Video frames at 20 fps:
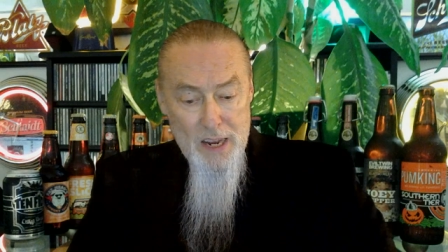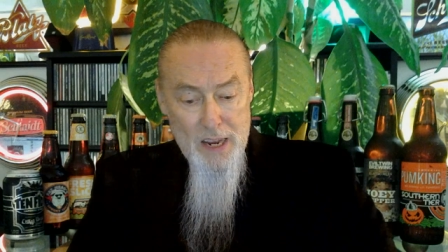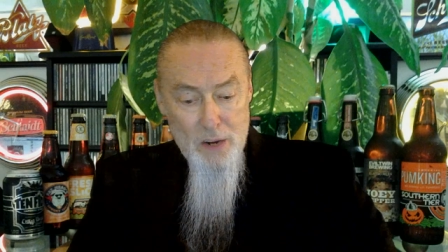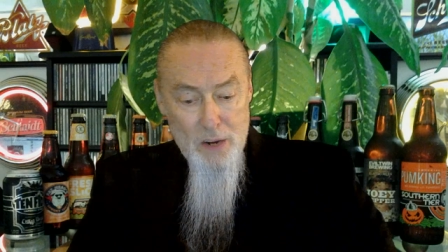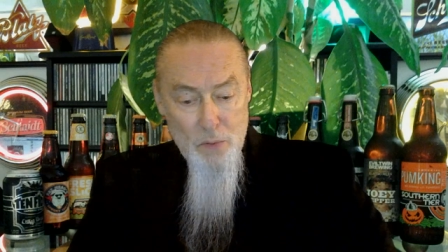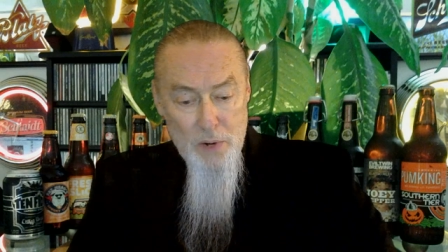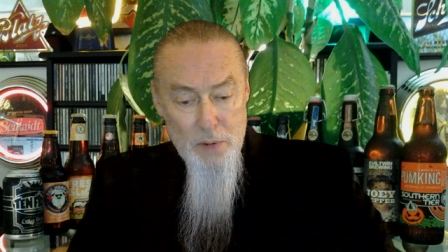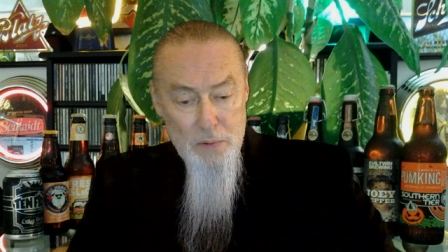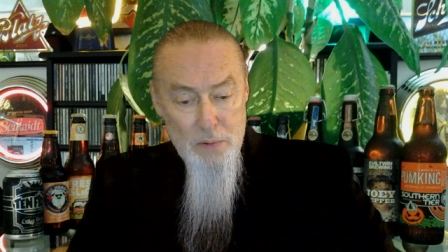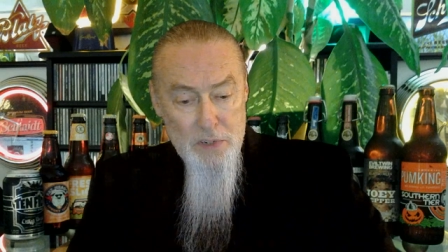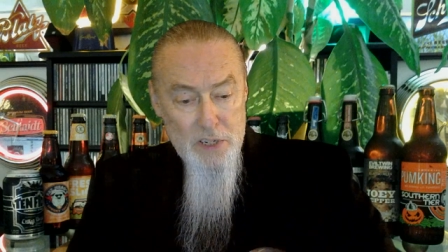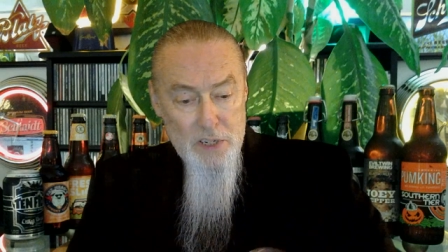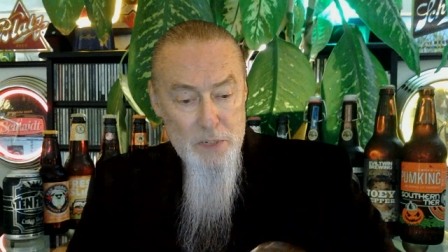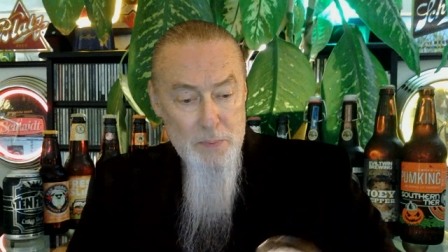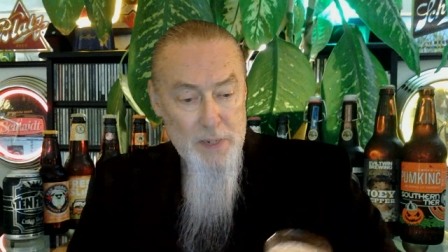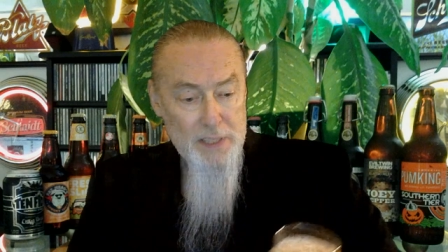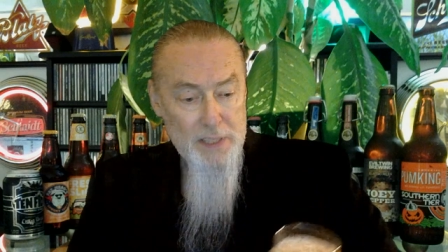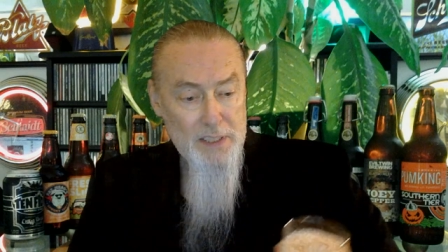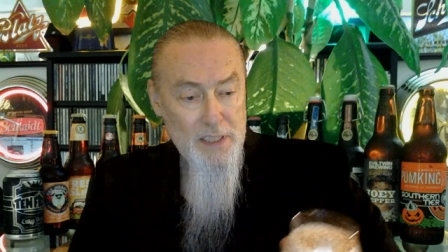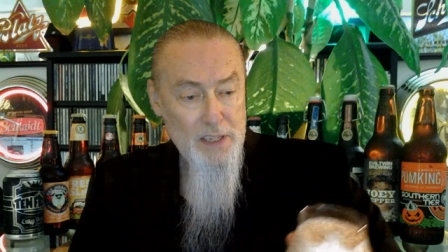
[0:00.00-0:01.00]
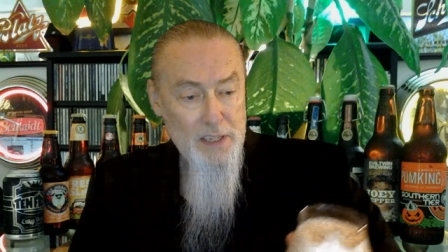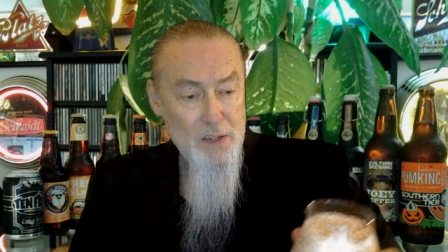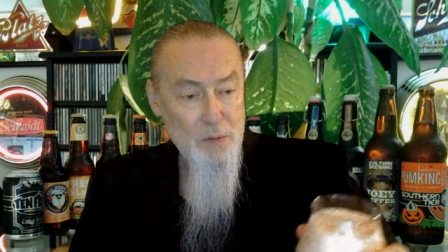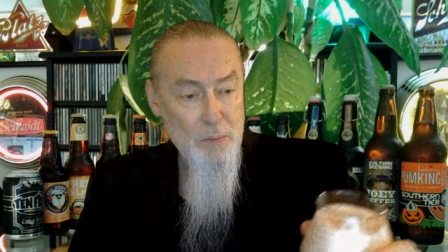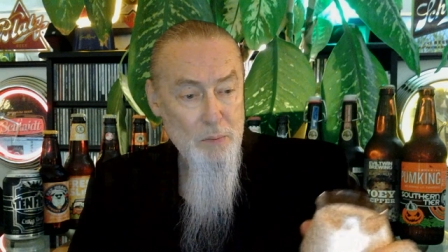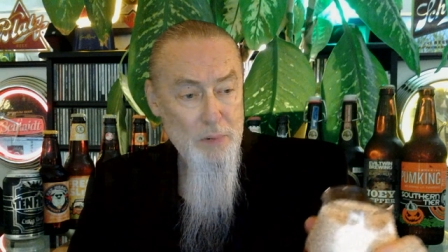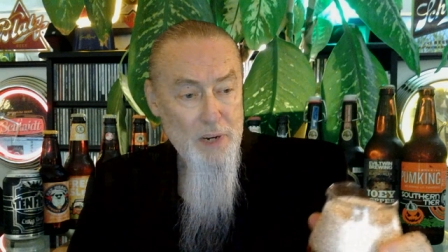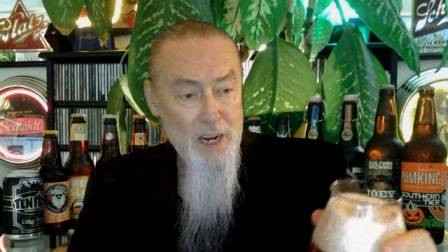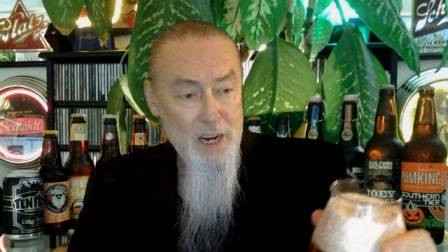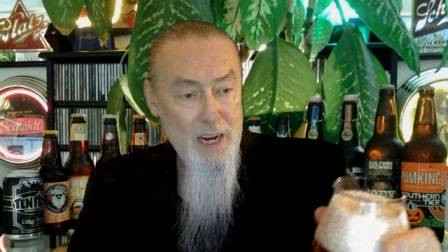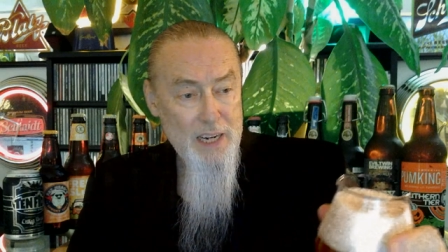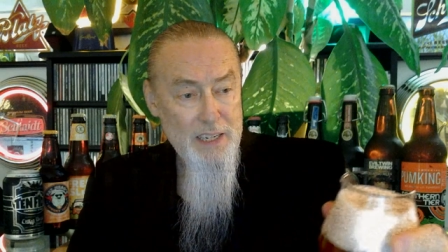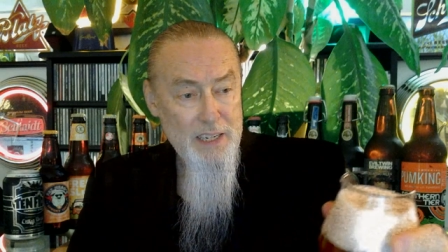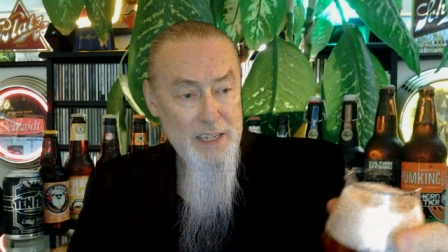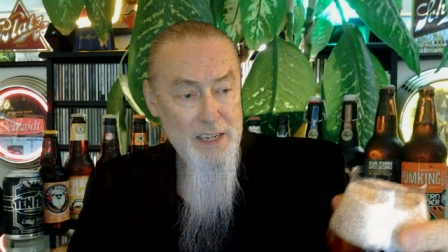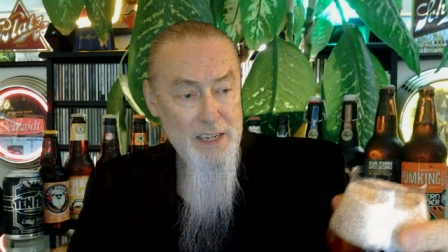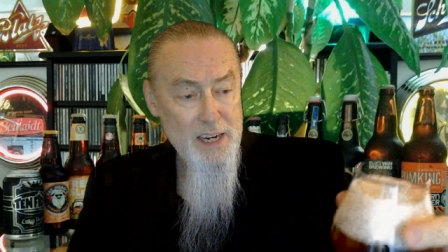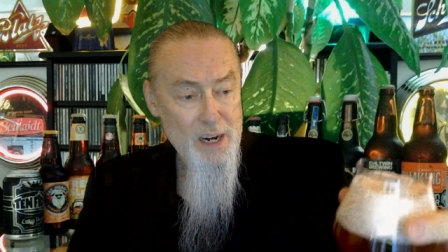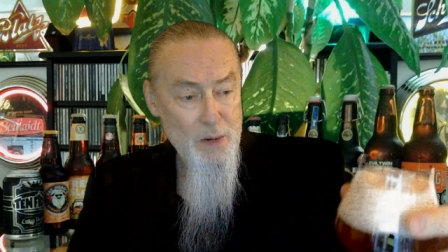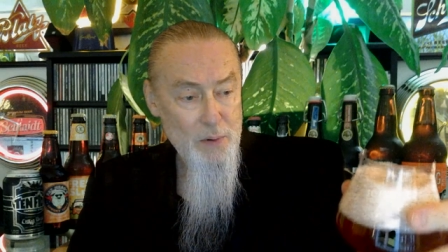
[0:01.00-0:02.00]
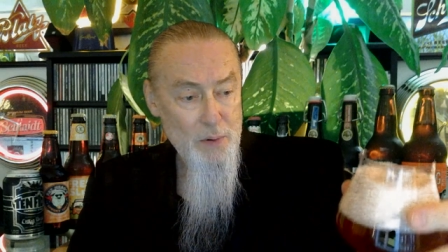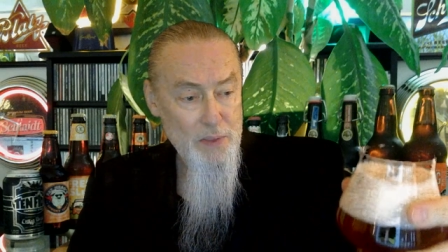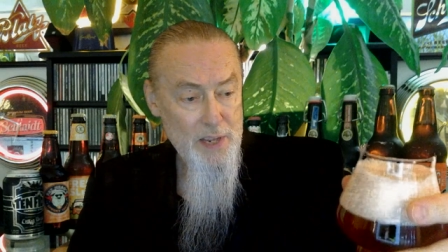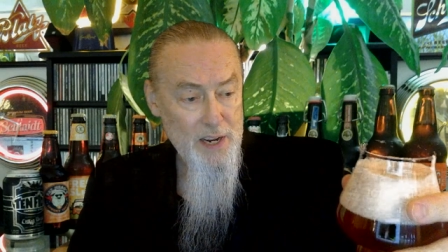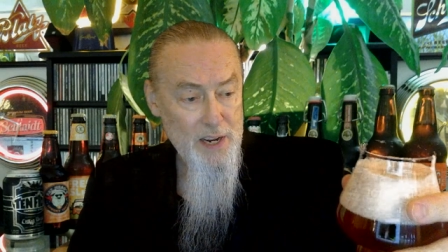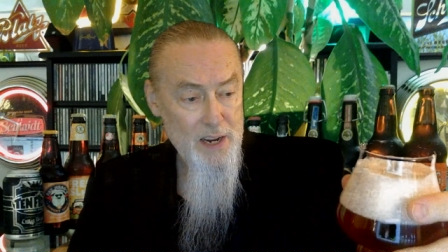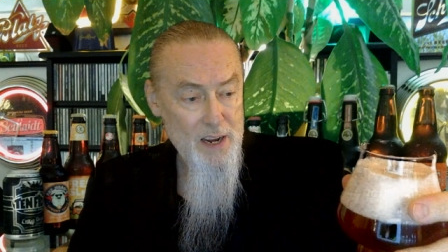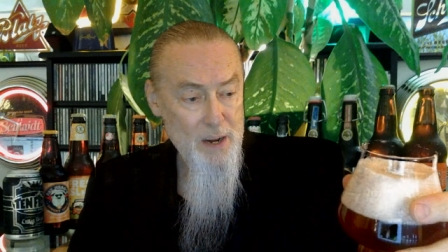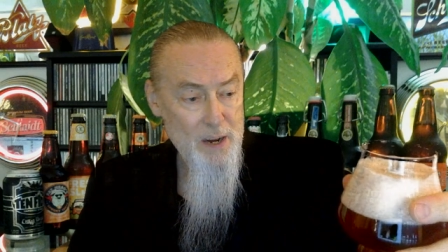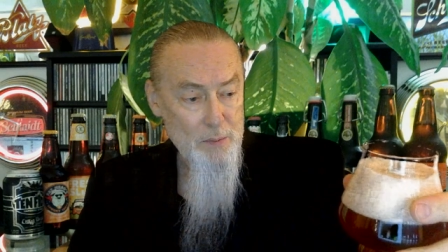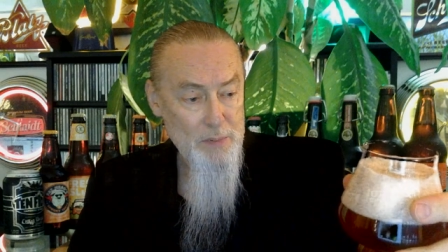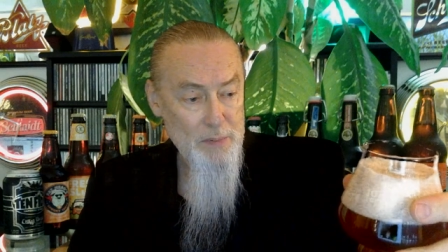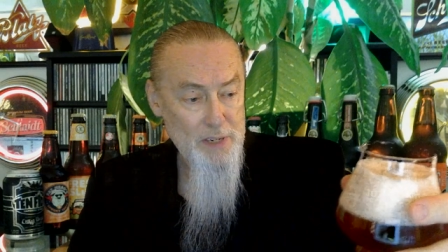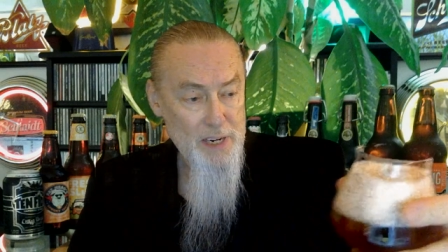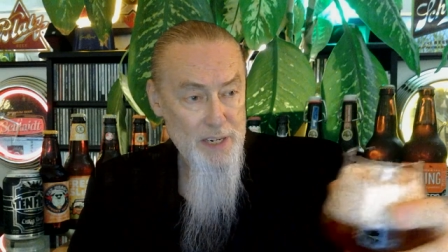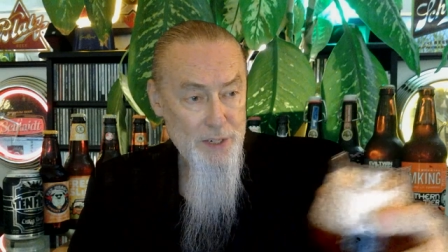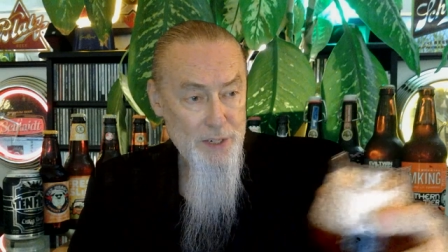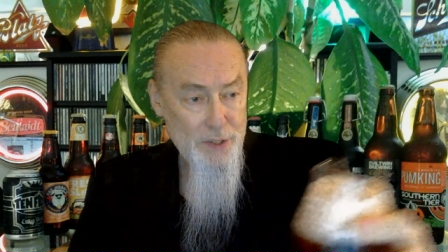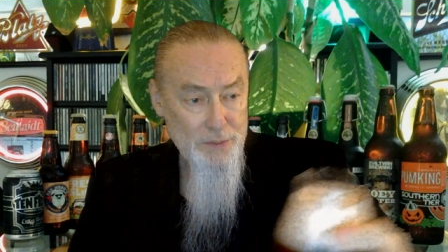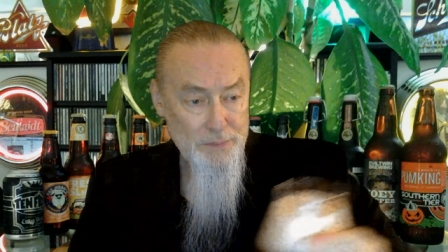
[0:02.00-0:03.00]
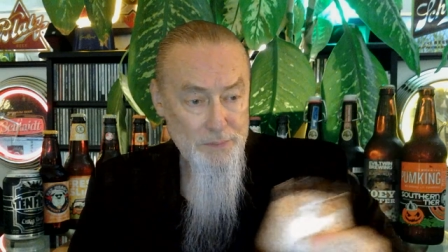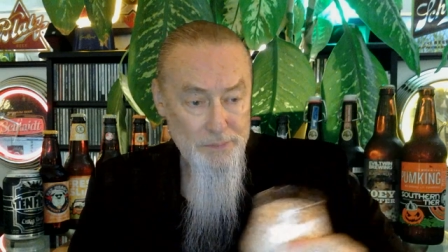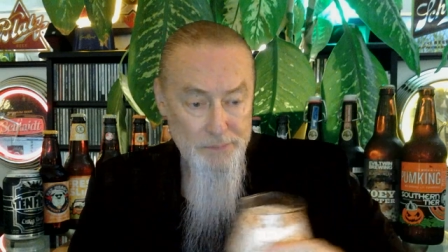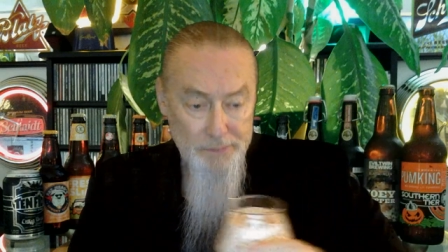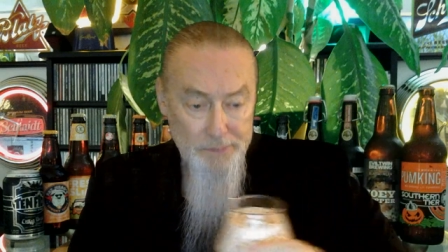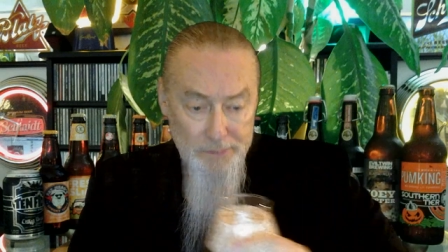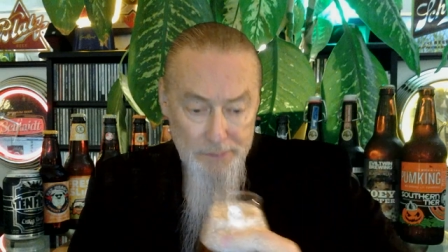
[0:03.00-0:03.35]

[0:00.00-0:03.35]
uh, we would expect a little pine in there with that combination.